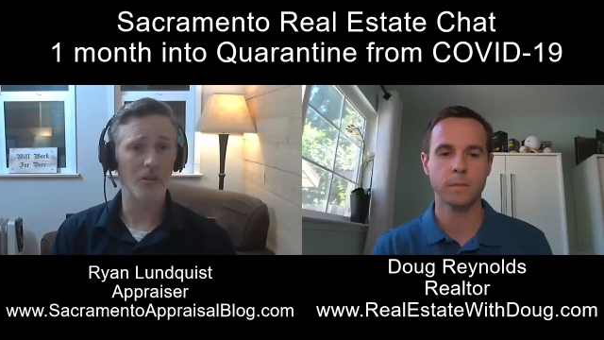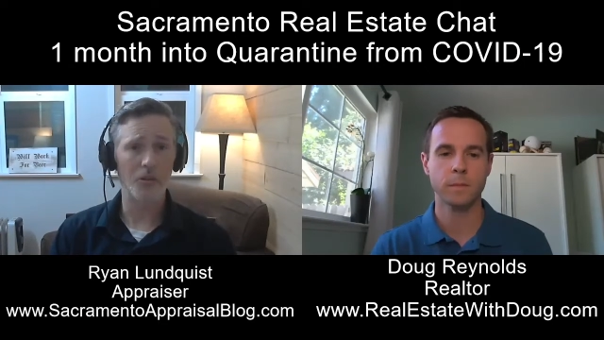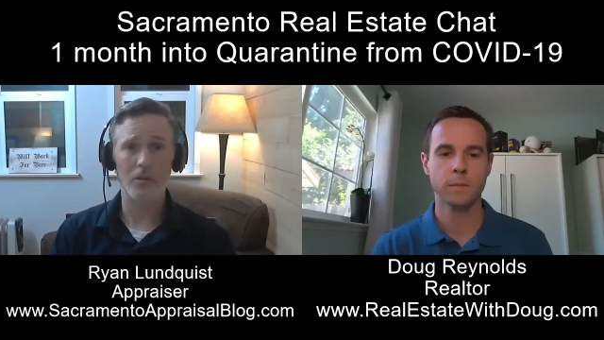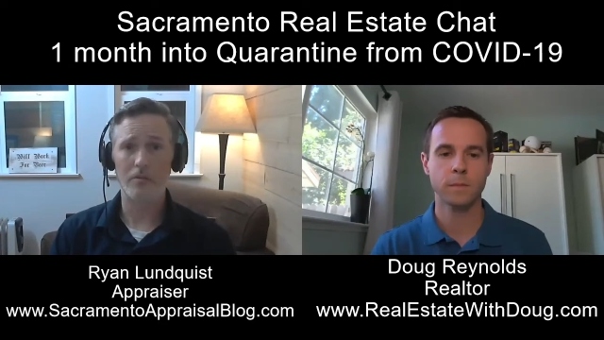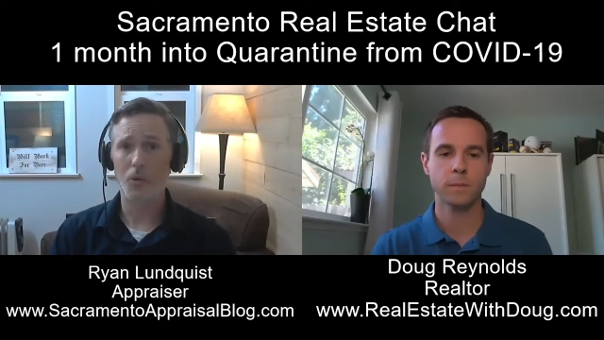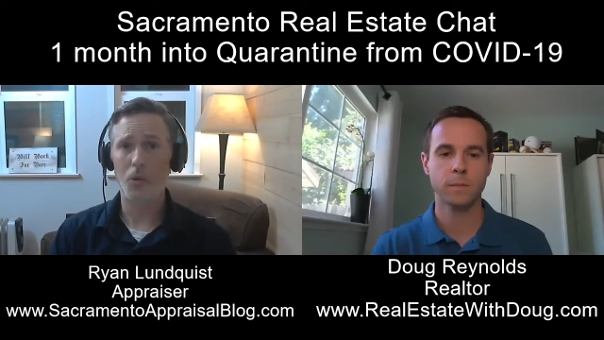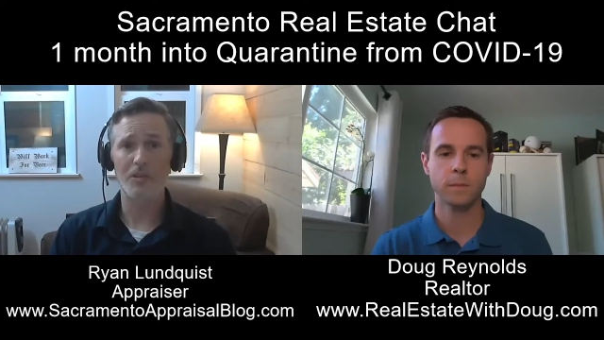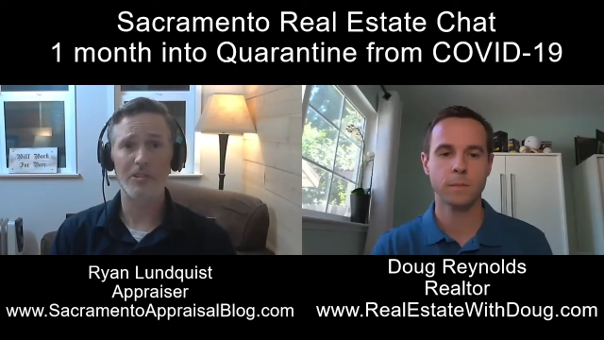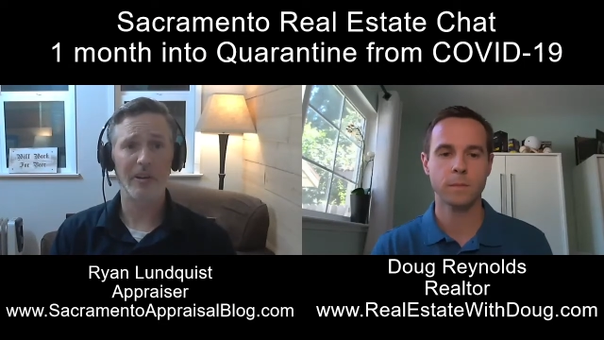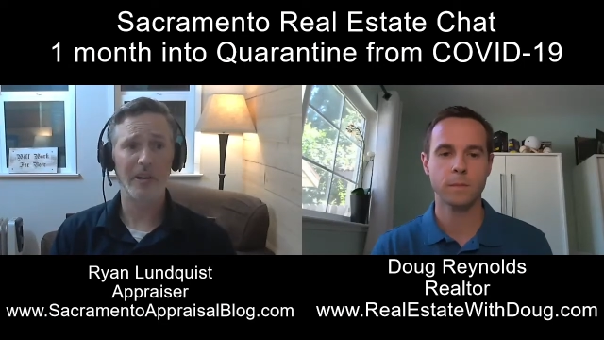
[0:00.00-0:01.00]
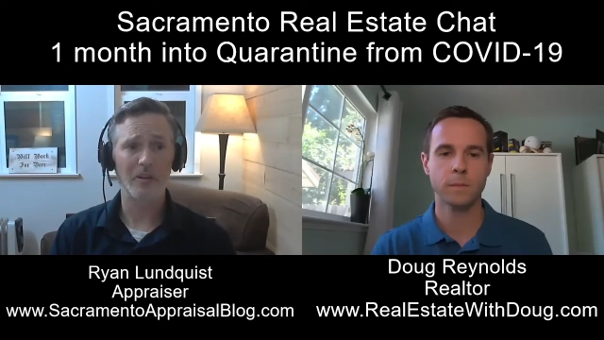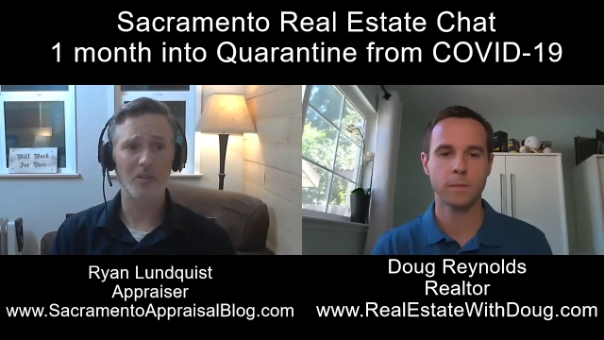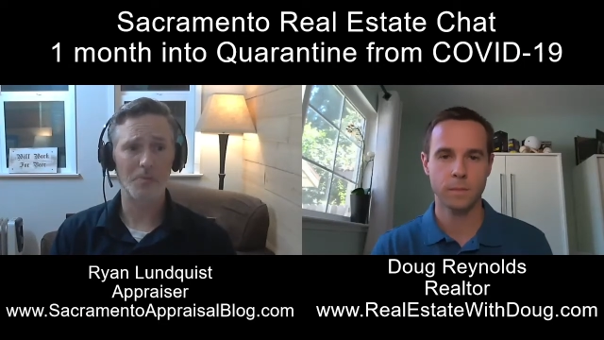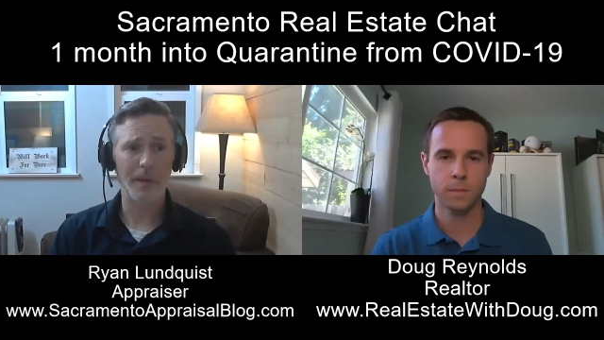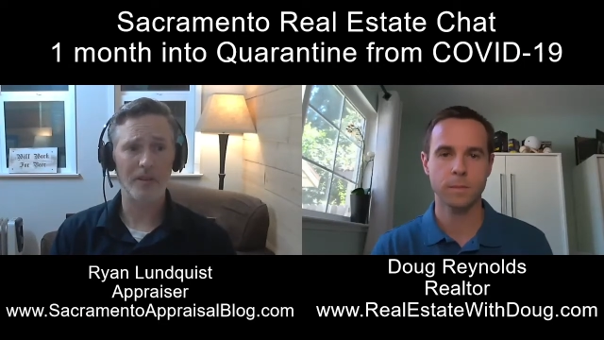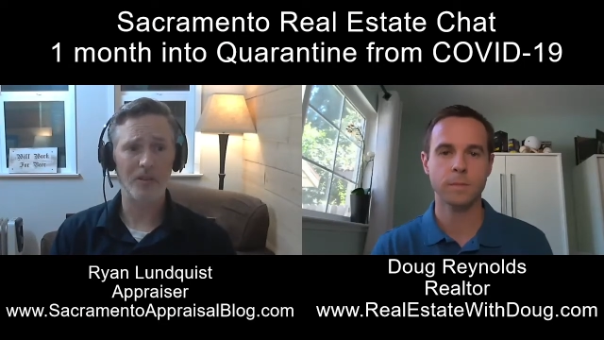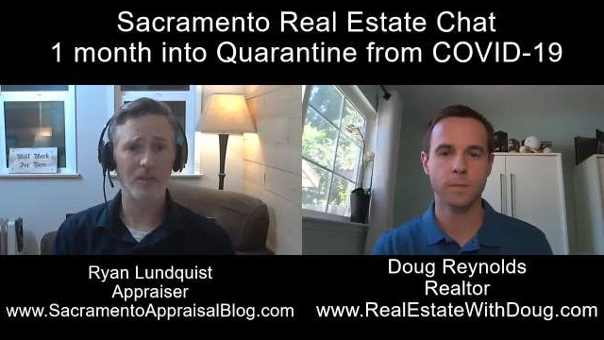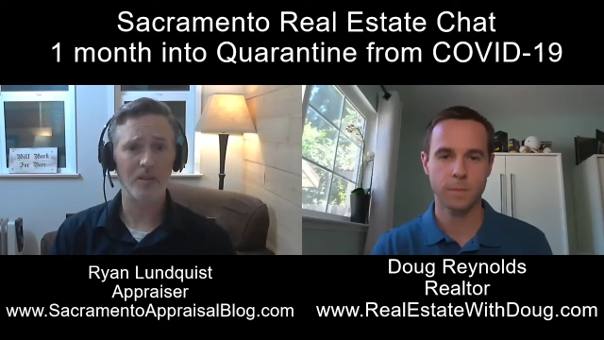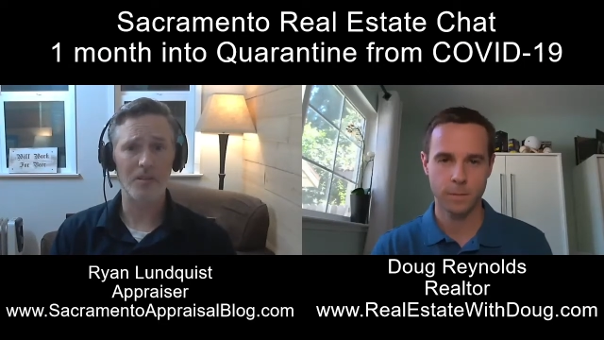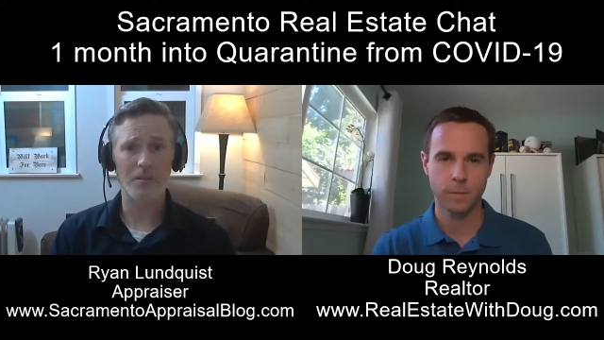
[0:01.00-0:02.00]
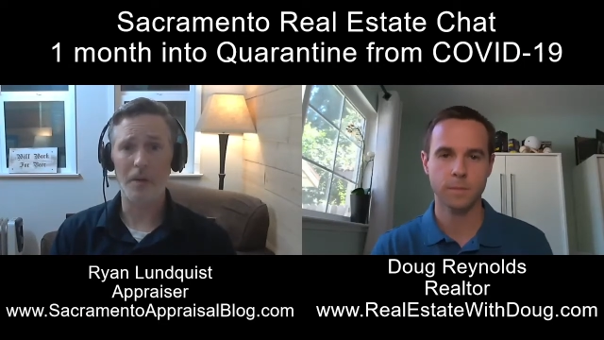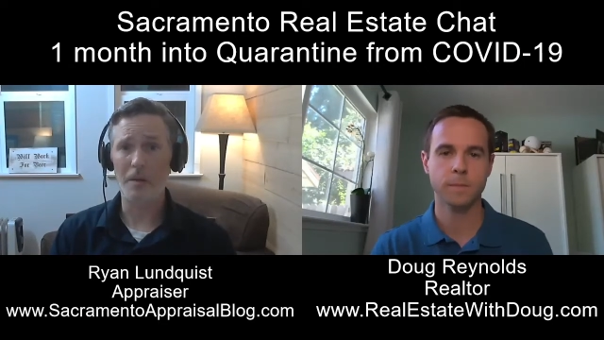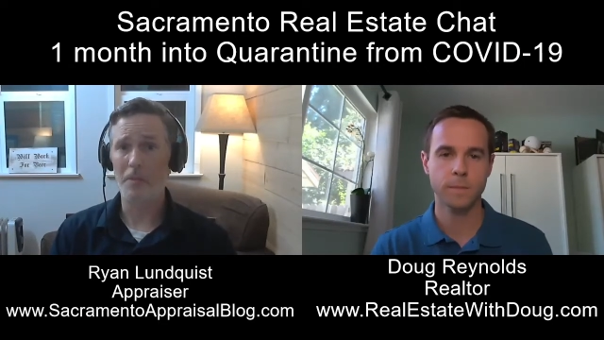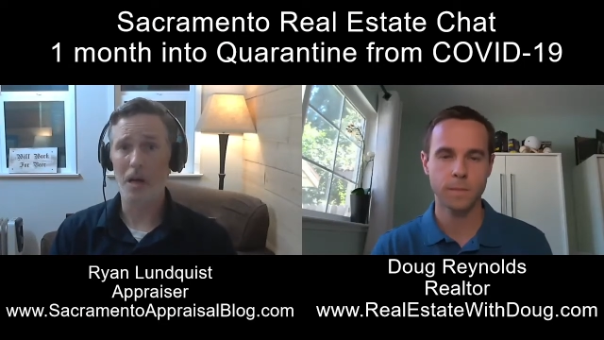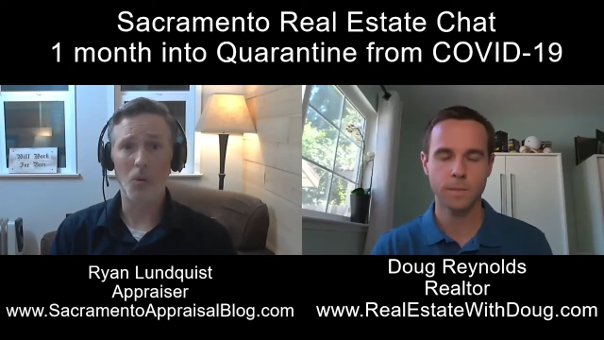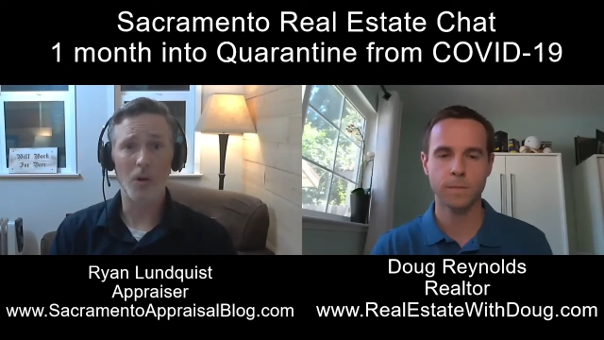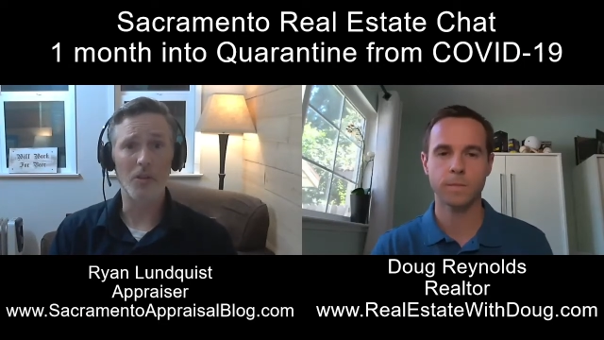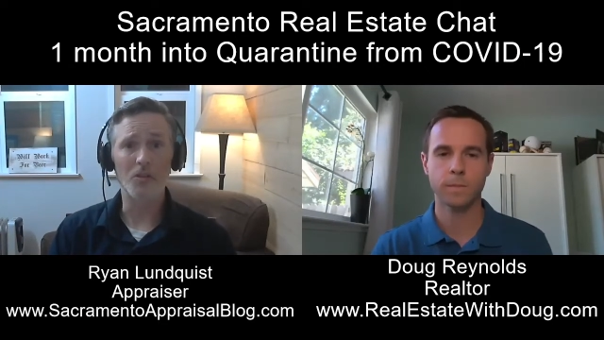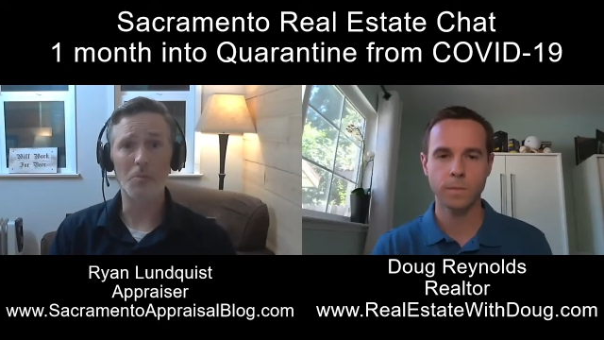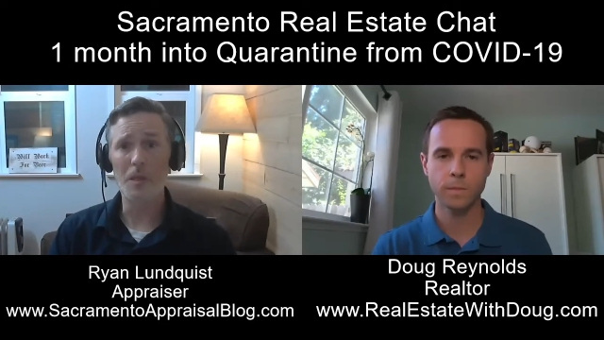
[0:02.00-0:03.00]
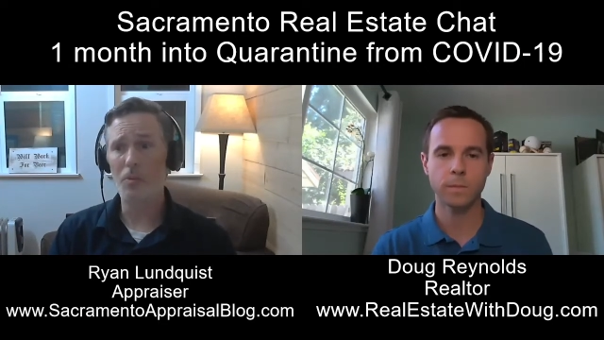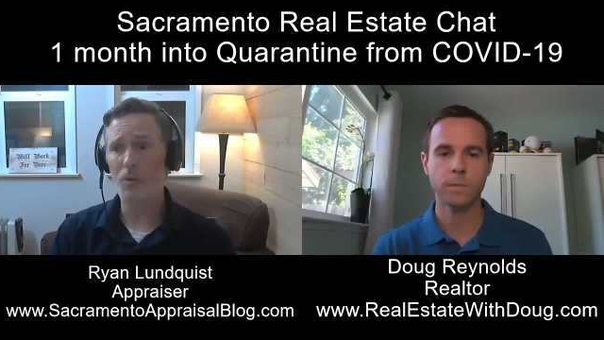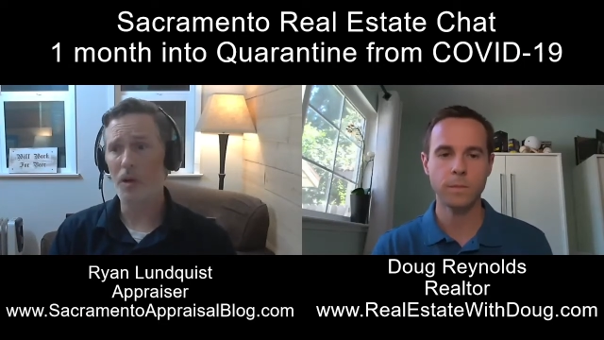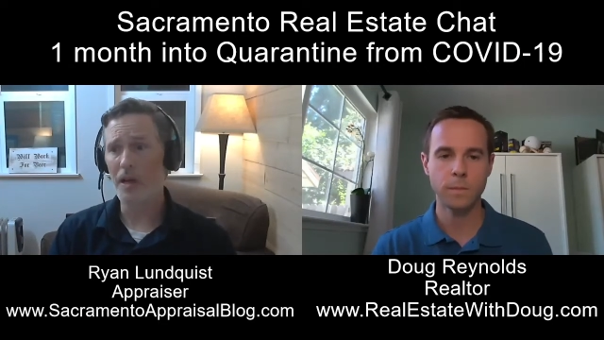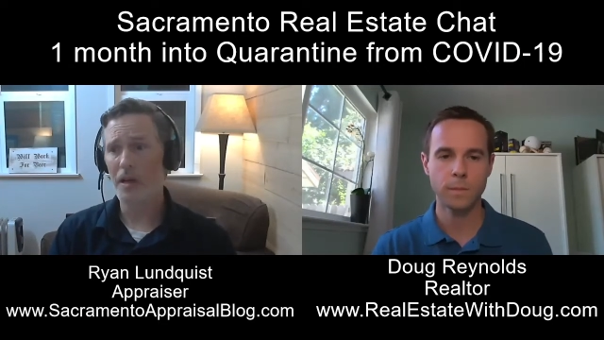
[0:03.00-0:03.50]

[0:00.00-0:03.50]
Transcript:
Speaker 1: doing full interior inspections. Um, I'm not one of those people. I,